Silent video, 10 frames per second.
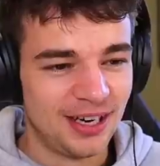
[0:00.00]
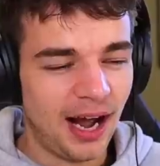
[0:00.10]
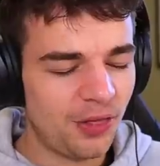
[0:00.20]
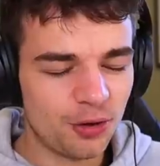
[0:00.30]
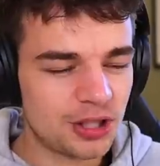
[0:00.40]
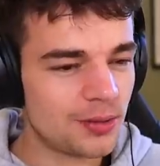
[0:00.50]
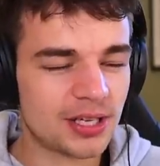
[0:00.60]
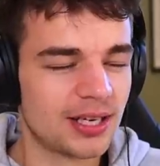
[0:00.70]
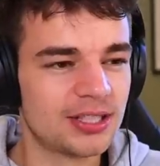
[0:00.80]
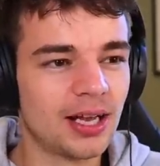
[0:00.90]
I thought she was
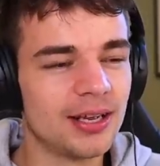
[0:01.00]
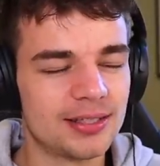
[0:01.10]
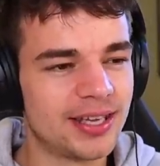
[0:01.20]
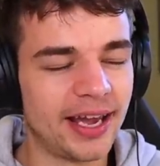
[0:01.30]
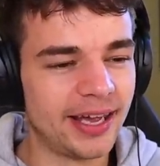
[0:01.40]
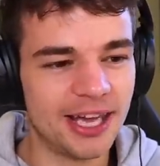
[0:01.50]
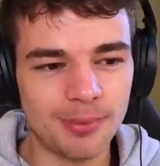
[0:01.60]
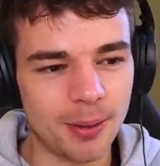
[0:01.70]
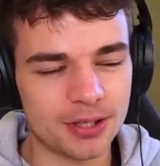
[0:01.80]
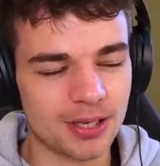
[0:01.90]
going to start setting him
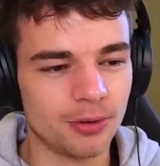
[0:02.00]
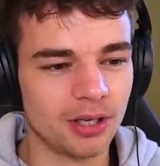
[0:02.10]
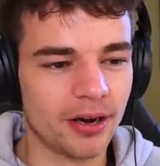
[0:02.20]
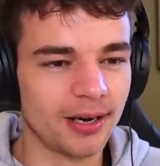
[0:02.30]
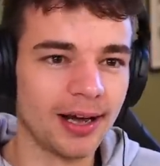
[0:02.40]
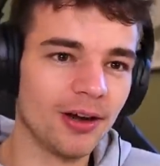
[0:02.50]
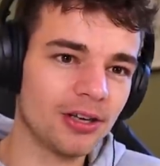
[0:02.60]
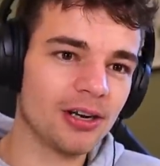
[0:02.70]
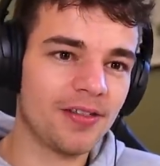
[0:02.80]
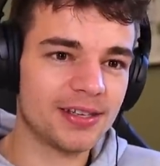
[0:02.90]
up with someone, going like, oh,
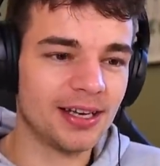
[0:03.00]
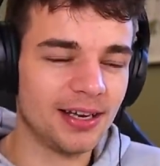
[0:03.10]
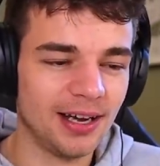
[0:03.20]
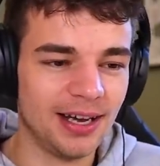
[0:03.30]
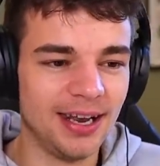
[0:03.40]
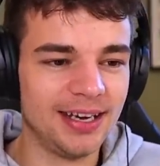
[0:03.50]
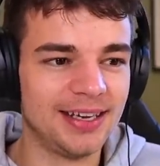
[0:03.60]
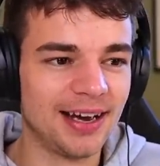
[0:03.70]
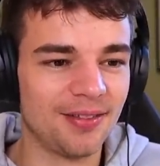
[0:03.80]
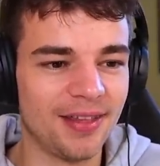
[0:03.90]
you know, there's a
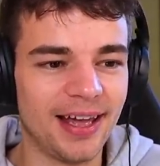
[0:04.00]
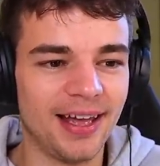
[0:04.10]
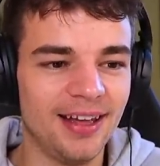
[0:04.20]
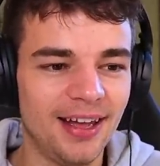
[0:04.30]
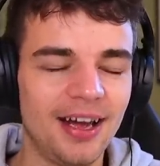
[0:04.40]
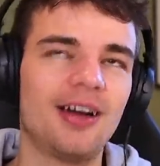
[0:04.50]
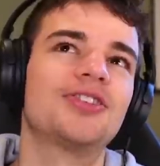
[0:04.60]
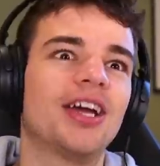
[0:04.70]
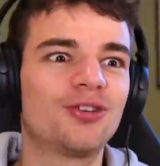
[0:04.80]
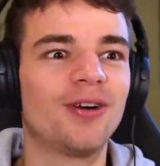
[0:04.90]
lady out there. I was
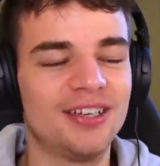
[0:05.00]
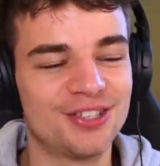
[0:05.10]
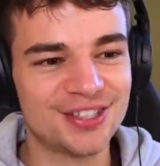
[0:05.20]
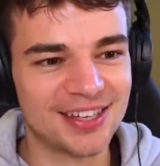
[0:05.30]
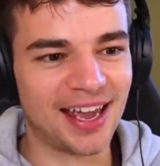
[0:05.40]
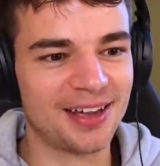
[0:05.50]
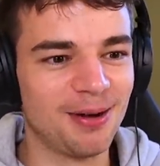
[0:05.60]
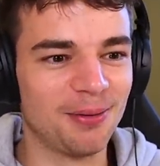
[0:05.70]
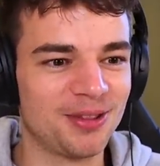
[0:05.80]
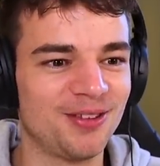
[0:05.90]
like, great, she's setting him
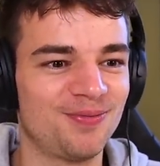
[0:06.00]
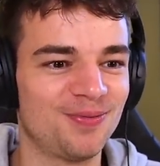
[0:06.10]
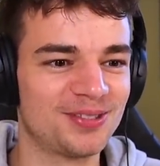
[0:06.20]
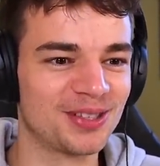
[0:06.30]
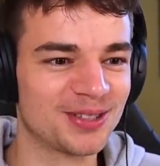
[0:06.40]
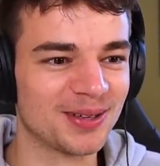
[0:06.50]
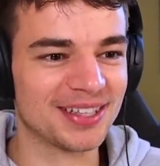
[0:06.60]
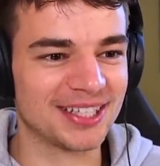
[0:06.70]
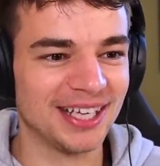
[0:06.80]
up with doing this